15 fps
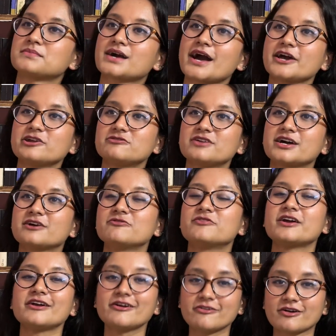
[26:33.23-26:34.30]
Kind of like a
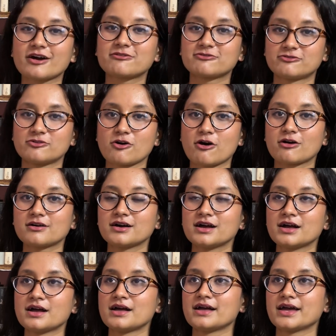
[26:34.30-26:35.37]
very rough vlog.
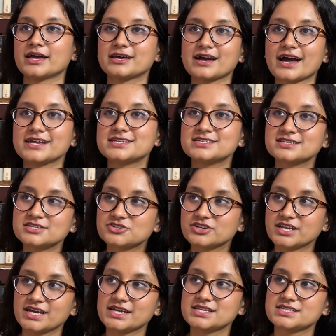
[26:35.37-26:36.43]
I didn't
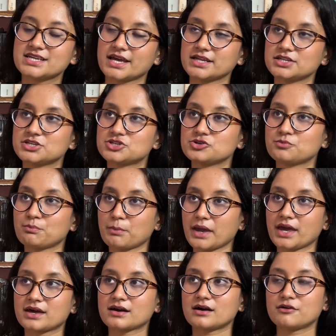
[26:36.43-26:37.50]
really intend to
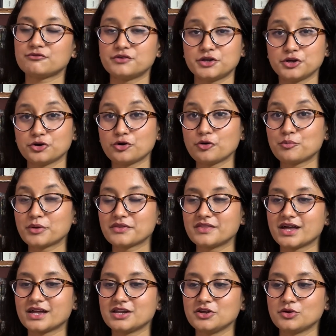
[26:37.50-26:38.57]
make a video, but
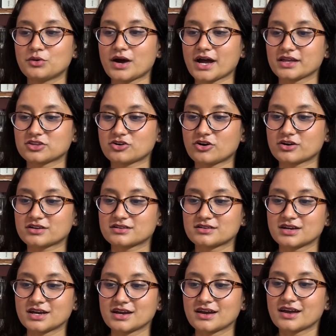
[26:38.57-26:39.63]
then I thought
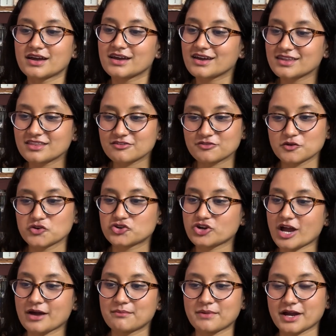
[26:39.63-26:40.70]
in the future
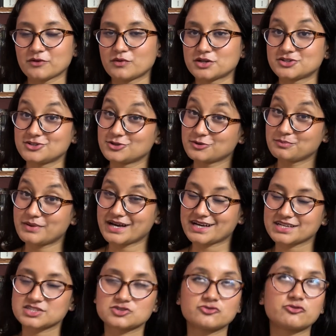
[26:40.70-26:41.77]
I might want to look
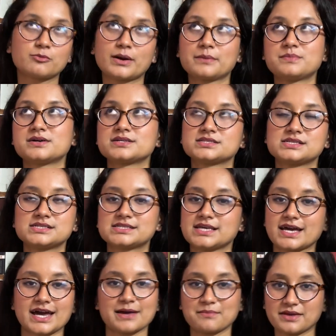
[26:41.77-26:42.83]
back. So for my personal
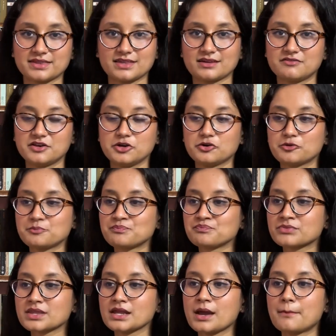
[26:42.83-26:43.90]
sake, I made that video.
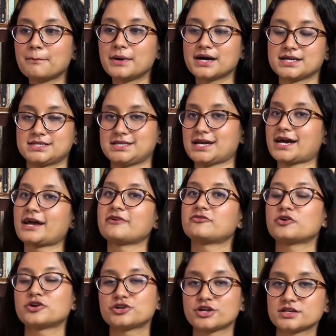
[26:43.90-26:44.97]
But yeah, if
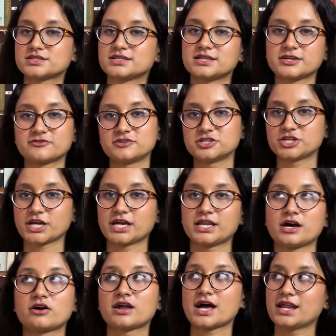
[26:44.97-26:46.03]
you're interested, definitely check it
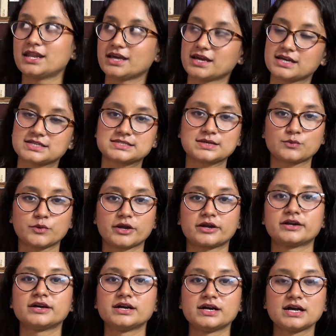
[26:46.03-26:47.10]
out. I'll link it
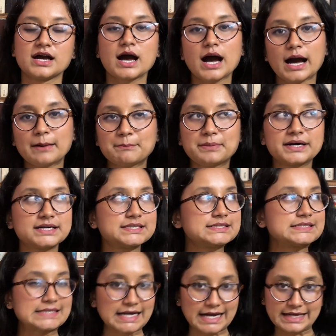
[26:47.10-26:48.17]
somewhere up,
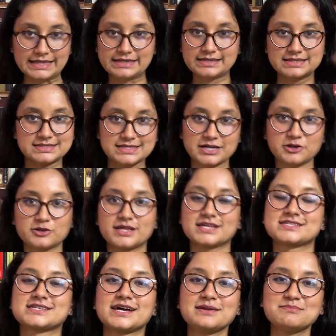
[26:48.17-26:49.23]
either this side or
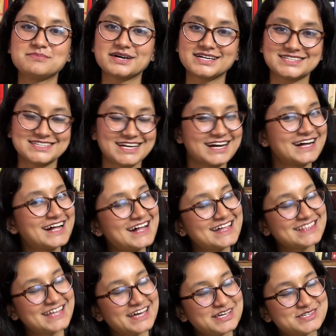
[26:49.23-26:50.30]
that side. But yeah,
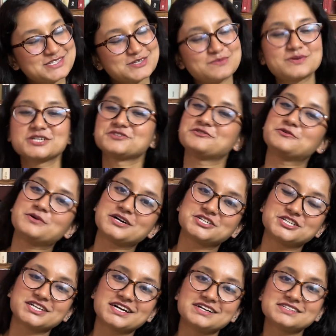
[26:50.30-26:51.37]
thank you so much for
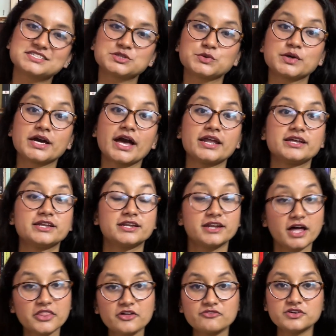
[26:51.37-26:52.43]
watching. I'll see you again in
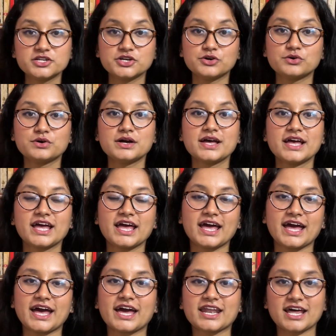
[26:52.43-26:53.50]
another video,
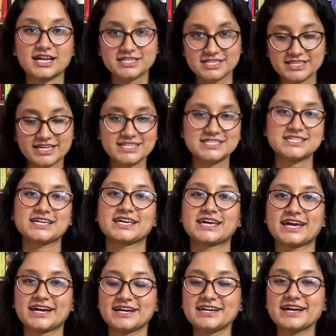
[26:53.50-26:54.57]
and until then, take
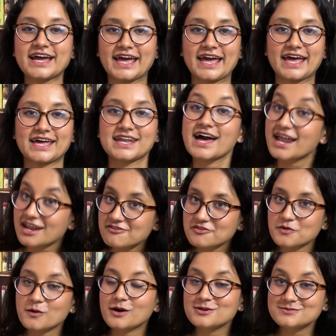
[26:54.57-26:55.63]
care, and I love
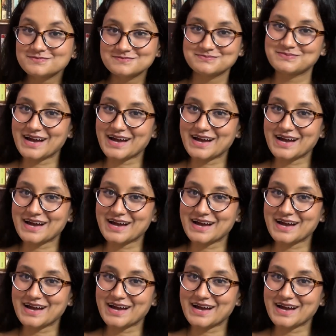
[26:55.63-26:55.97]
you all.